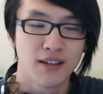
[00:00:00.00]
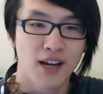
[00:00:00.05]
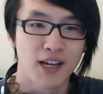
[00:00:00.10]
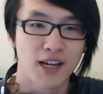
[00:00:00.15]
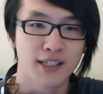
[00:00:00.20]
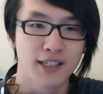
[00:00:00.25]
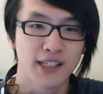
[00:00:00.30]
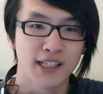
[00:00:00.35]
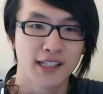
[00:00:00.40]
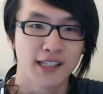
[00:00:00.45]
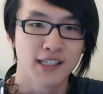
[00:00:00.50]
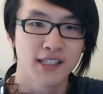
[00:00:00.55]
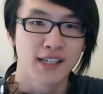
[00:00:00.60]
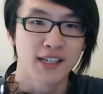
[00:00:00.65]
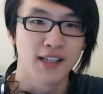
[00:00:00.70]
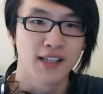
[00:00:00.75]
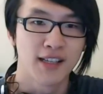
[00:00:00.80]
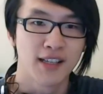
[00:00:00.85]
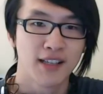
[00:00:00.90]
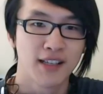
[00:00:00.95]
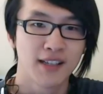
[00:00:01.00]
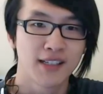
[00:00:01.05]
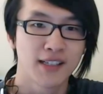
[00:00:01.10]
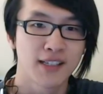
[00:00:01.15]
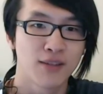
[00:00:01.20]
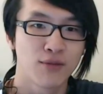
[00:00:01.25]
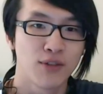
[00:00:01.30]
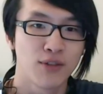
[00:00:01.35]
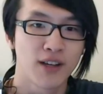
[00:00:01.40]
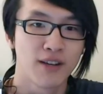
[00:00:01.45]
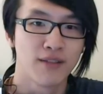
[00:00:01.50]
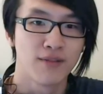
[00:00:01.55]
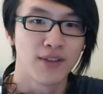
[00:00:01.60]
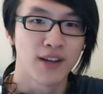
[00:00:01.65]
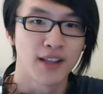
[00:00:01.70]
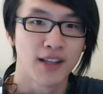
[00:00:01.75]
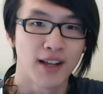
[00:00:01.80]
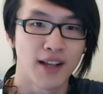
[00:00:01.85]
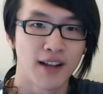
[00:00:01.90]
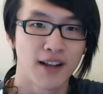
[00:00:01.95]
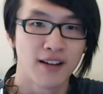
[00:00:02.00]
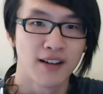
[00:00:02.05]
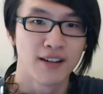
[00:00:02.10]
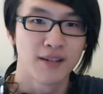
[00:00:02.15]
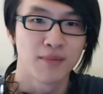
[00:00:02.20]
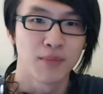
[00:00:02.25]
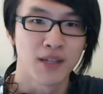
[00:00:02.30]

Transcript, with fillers: Actually, let's see. Let's see if we can figure that out